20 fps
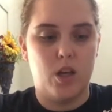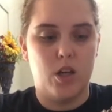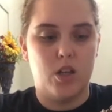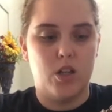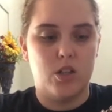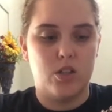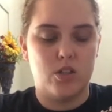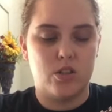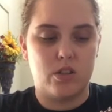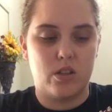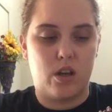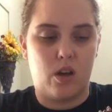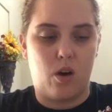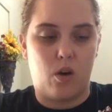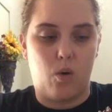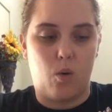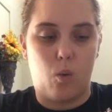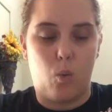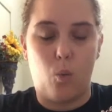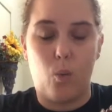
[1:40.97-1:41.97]
So
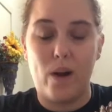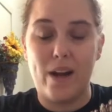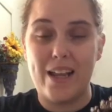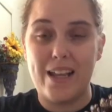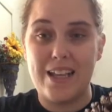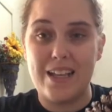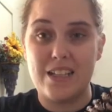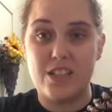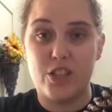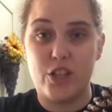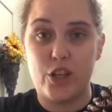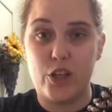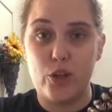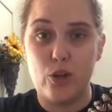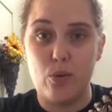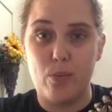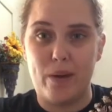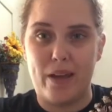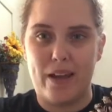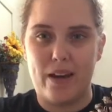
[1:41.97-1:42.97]
when it gets
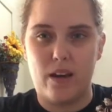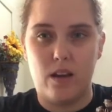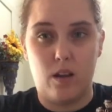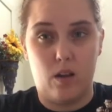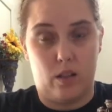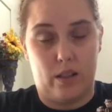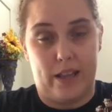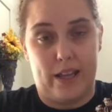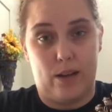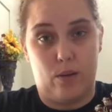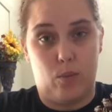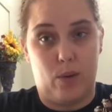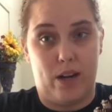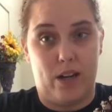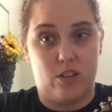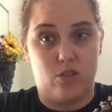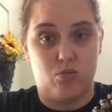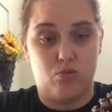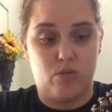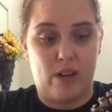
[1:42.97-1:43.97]
humid, like when
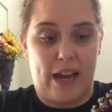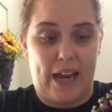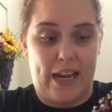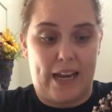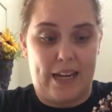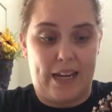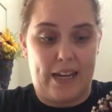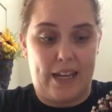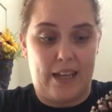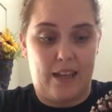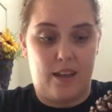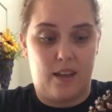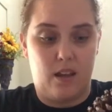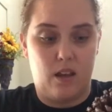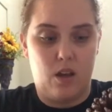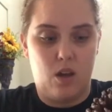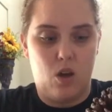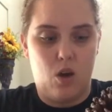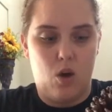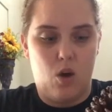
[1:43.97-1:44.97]
it's rainy
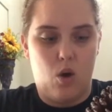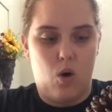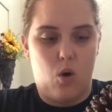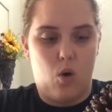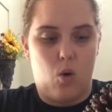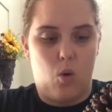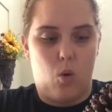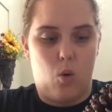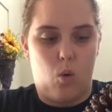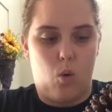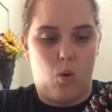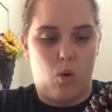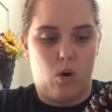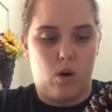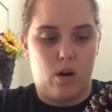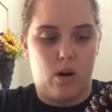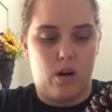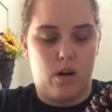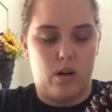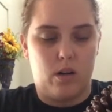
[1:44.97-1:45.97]

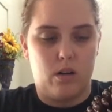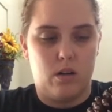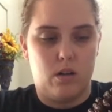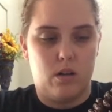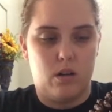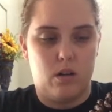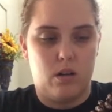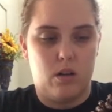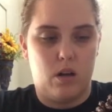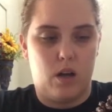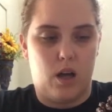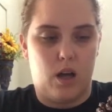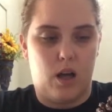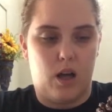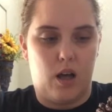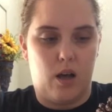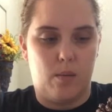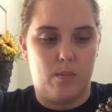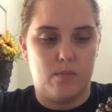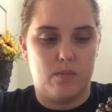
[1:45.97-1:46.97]
or
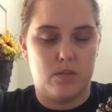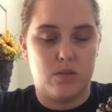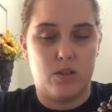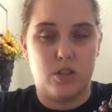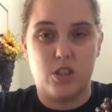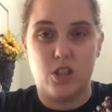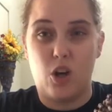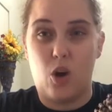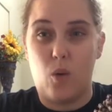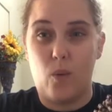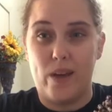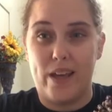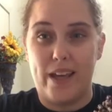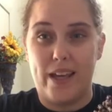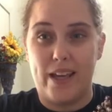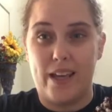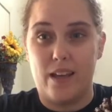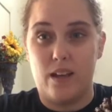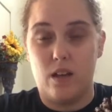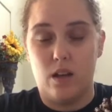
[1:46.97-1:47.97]

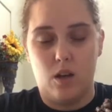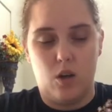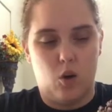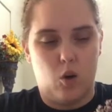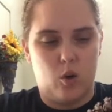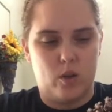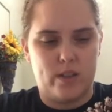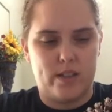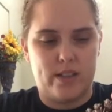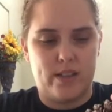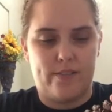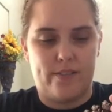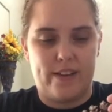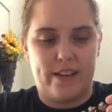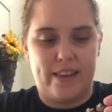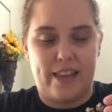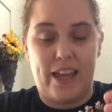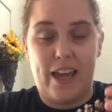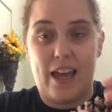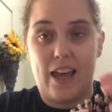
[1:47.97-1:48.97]
snowy or stuff like
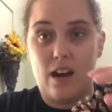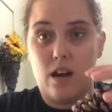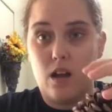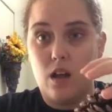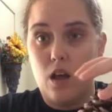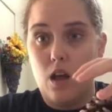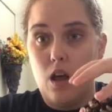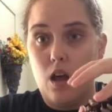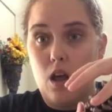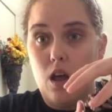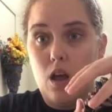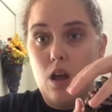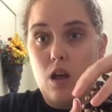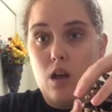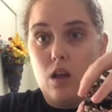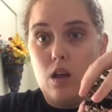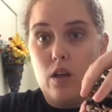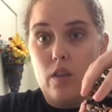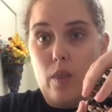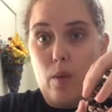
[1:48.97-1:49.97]
that,
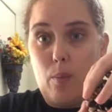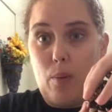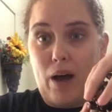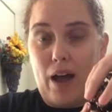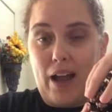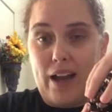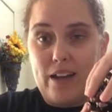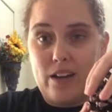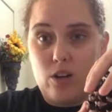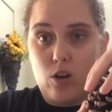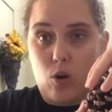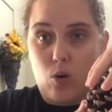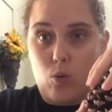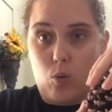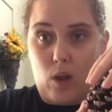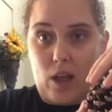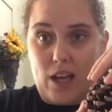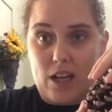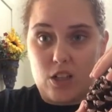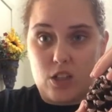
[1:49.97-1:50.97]
the pine cone will
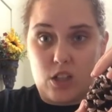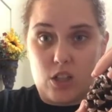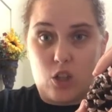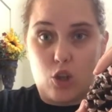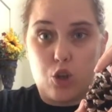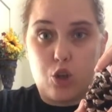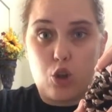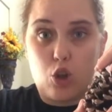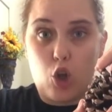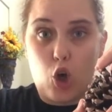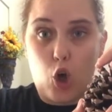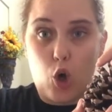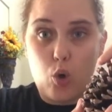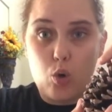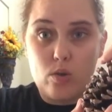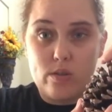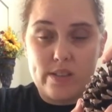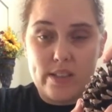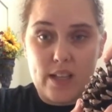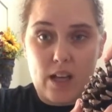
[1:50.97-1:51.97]
actually
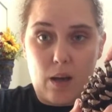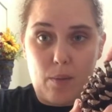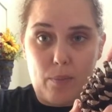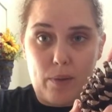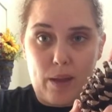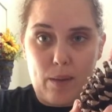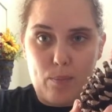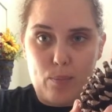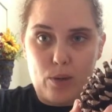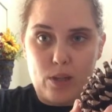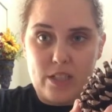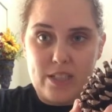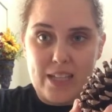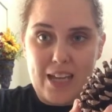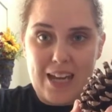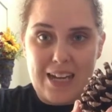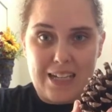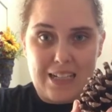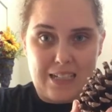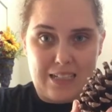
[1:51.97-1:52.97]
close up and
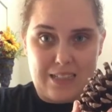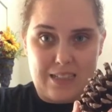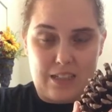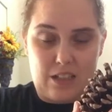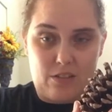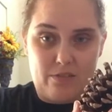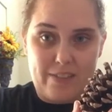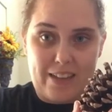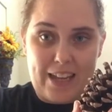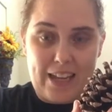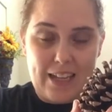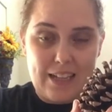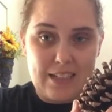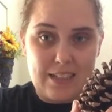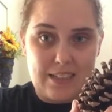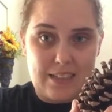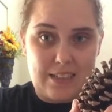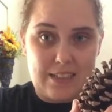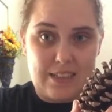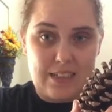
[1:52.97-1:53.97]
protect itself and
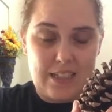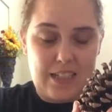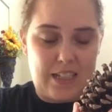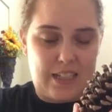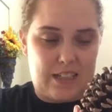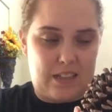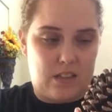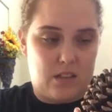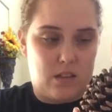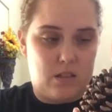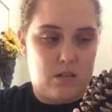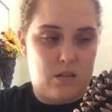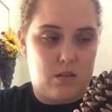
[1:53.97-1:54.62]
its seeds.